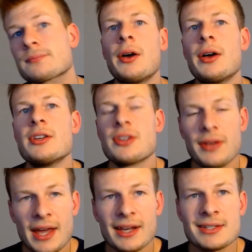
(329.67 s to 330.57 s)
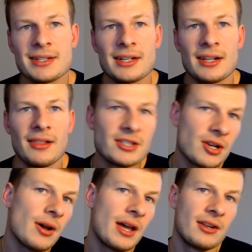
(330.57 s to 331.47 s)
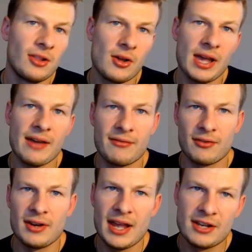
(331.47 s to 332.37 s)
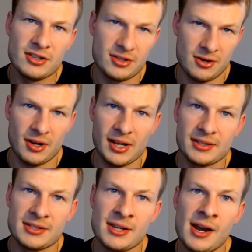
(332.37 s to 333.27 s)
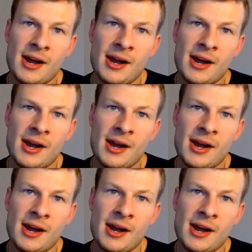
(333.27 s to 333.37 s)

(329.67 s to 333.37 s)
So next, let's go ahead and look at free agent targets.